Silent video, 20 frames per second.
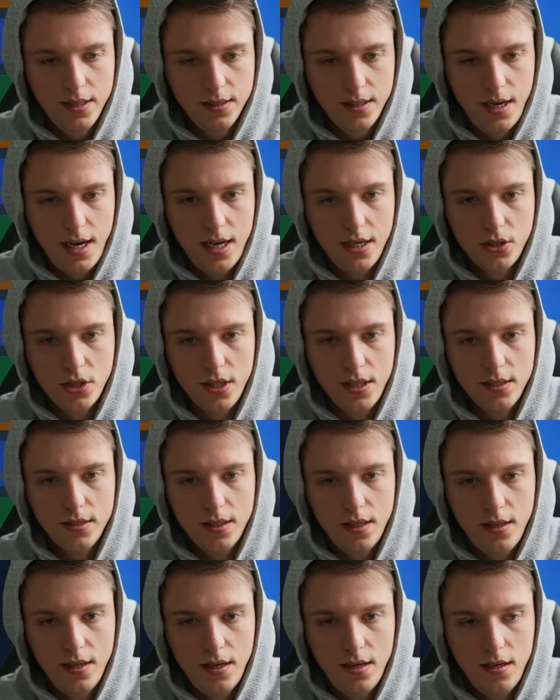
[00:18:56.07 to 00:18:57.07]
and hashings,
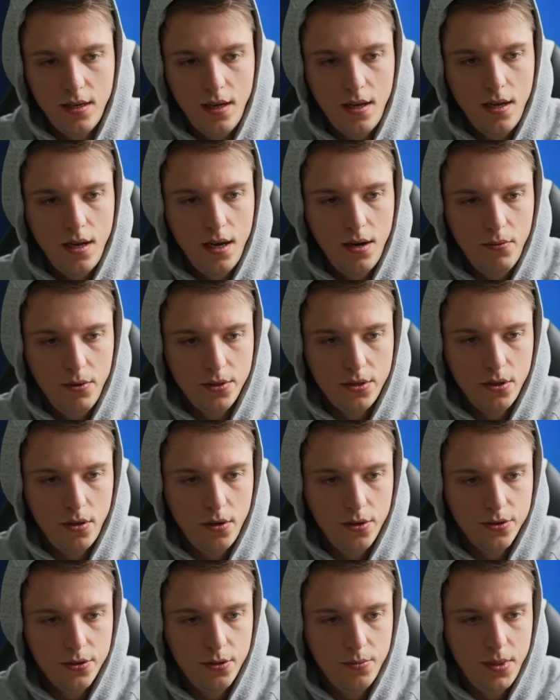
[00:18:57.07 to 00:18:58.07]
and then I want to
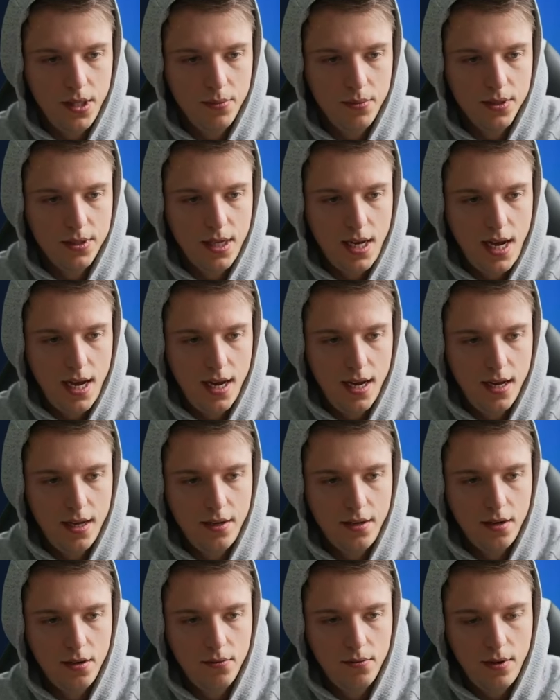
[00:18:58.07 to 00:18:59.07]
also be able to add
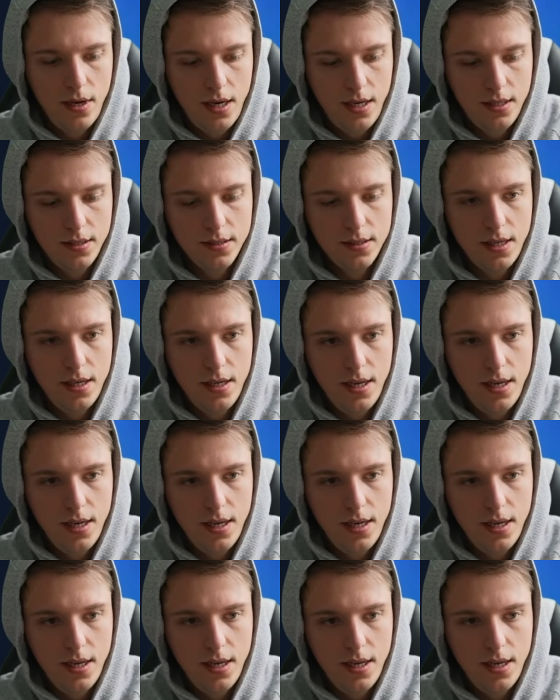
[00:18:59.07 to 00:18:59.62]
arrays and